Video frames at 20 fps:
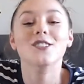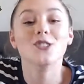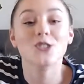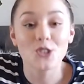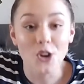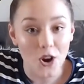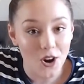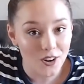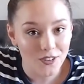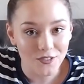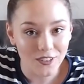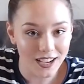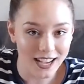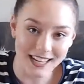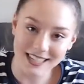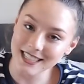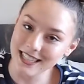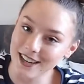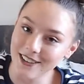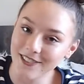
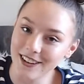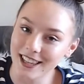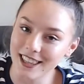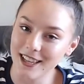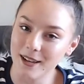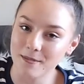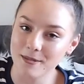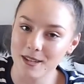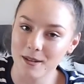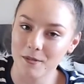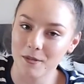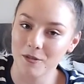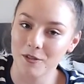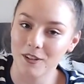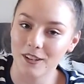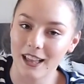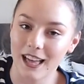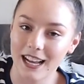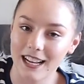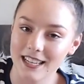to give it a thumbs up if
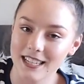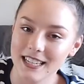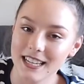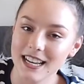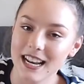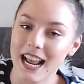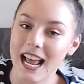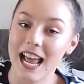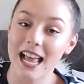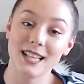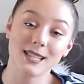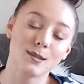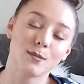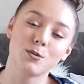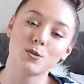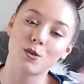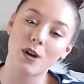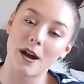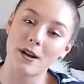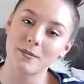you liked it, and
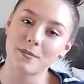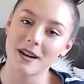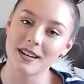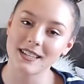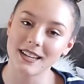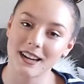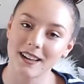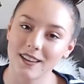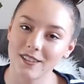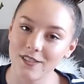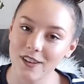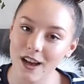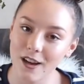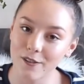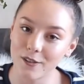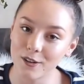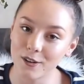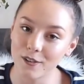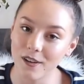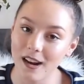subscribe to my channel if you
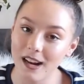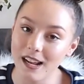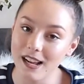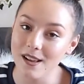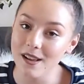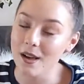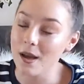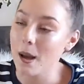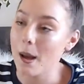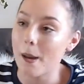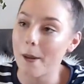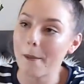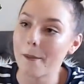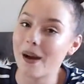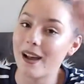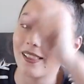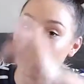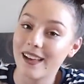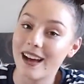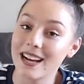haven't already.
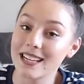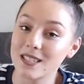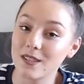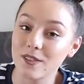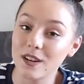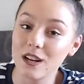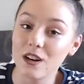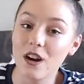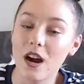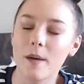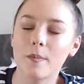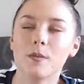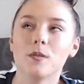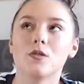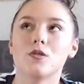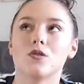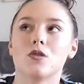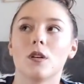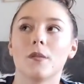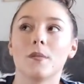My last video I put
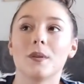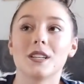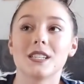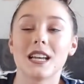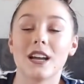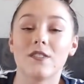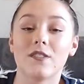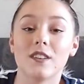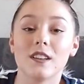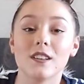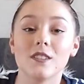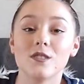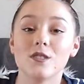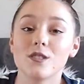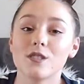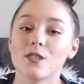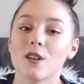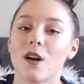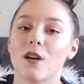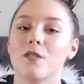so much effort
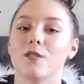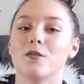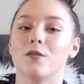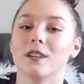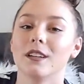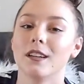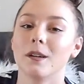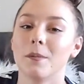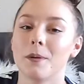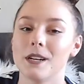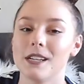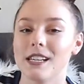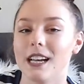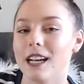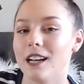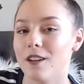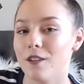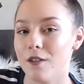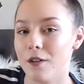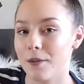into, so I would really
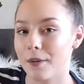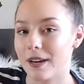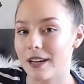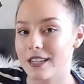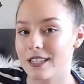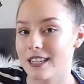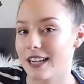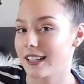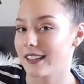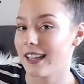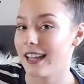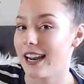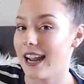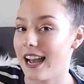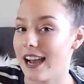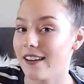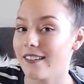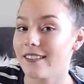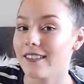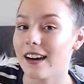appreciate it if you went and check that
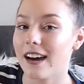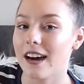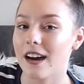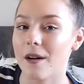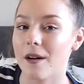out.